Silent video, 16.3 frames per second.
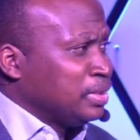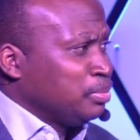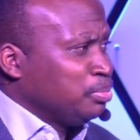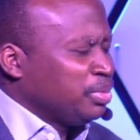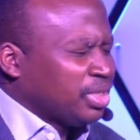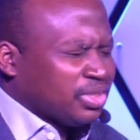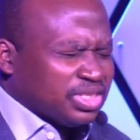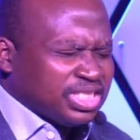
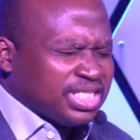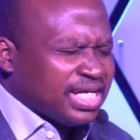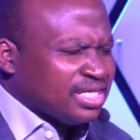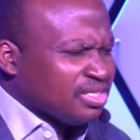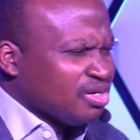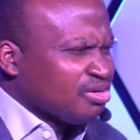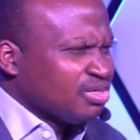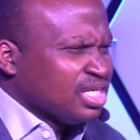because they
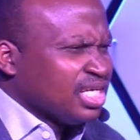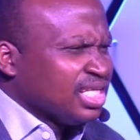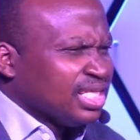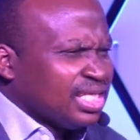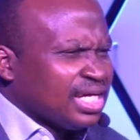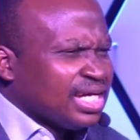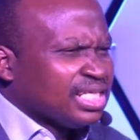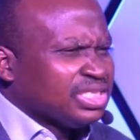
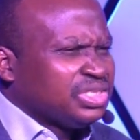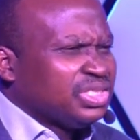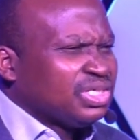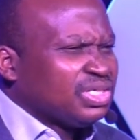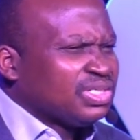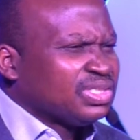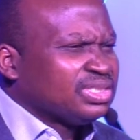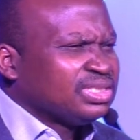are
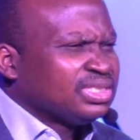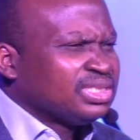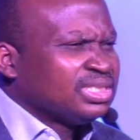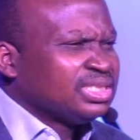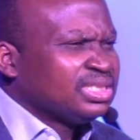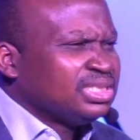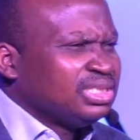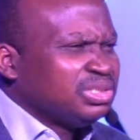done,
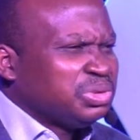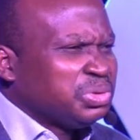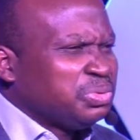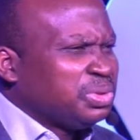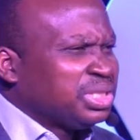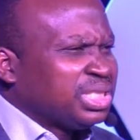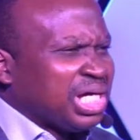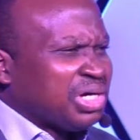you know,
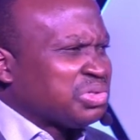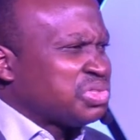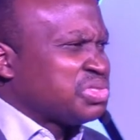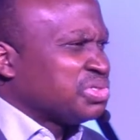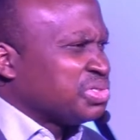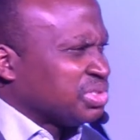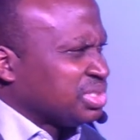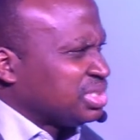without
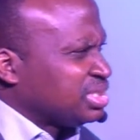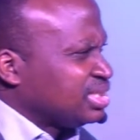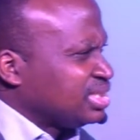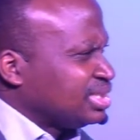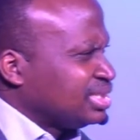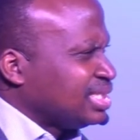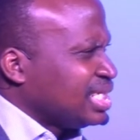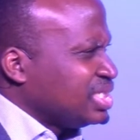thought.
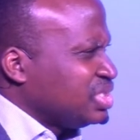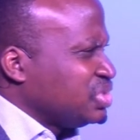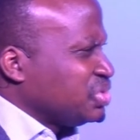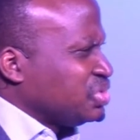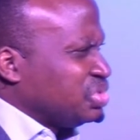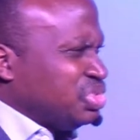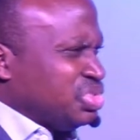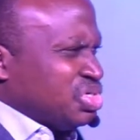They are
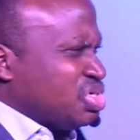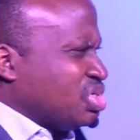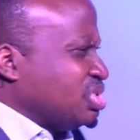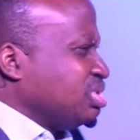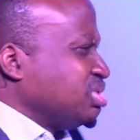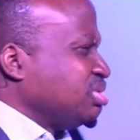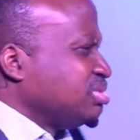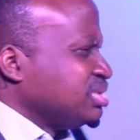just
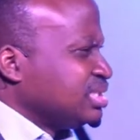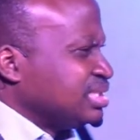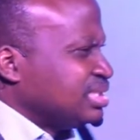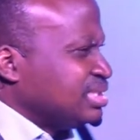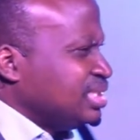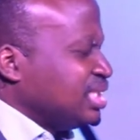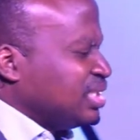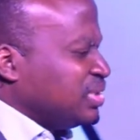done,
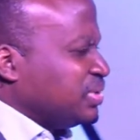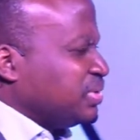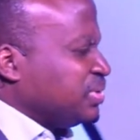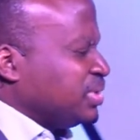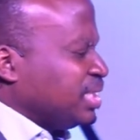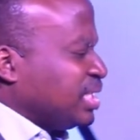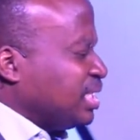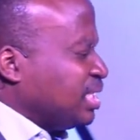you
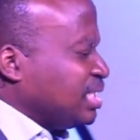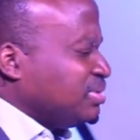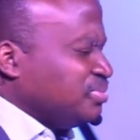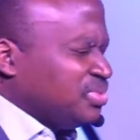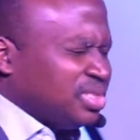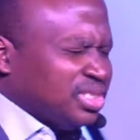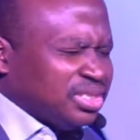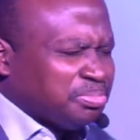know, they
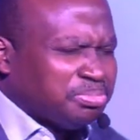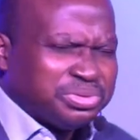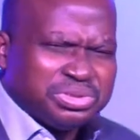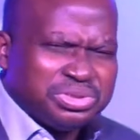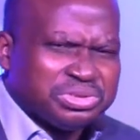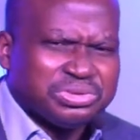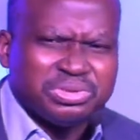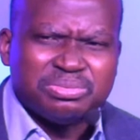didn't really
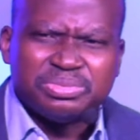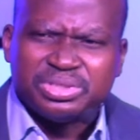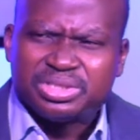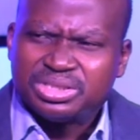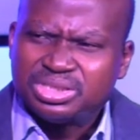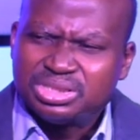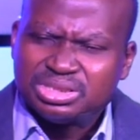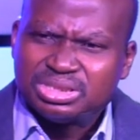put so
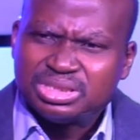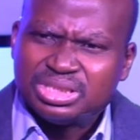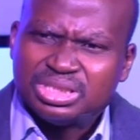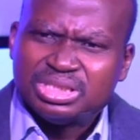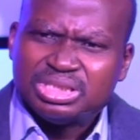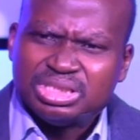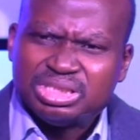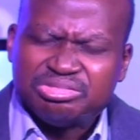much.
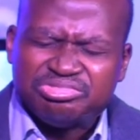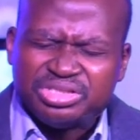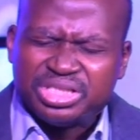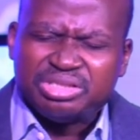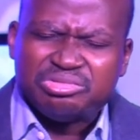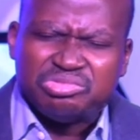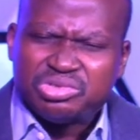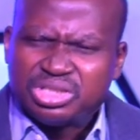If
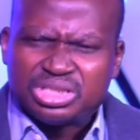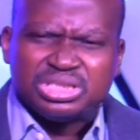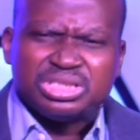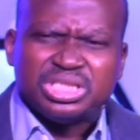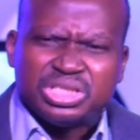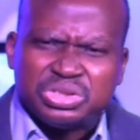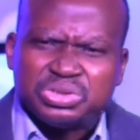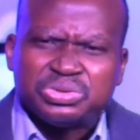they want,
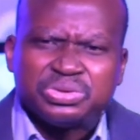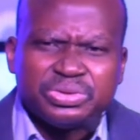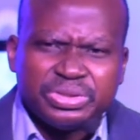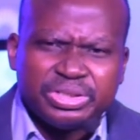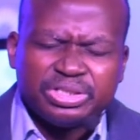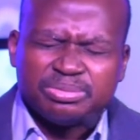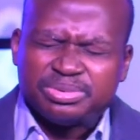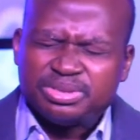they
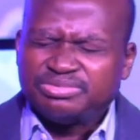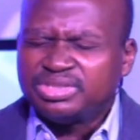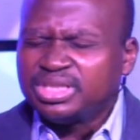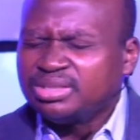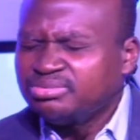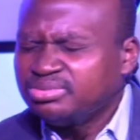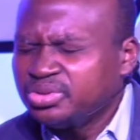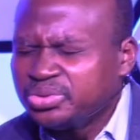show up. If
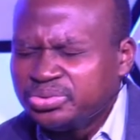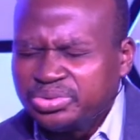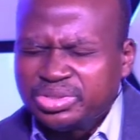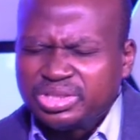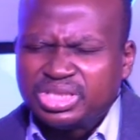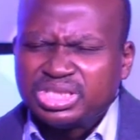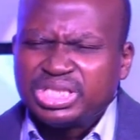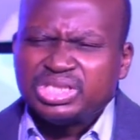they don't
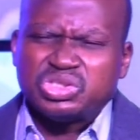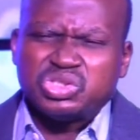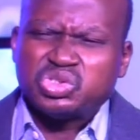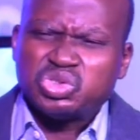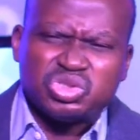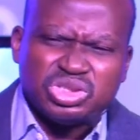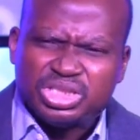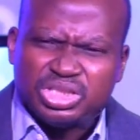want, they
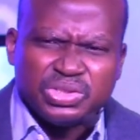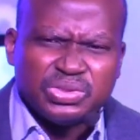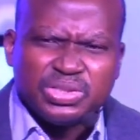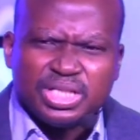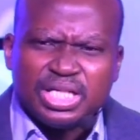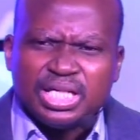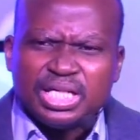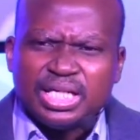just, you know.
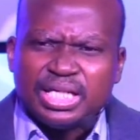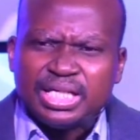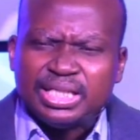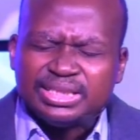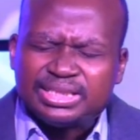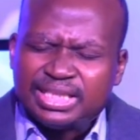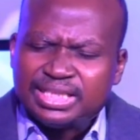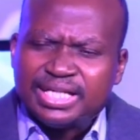He said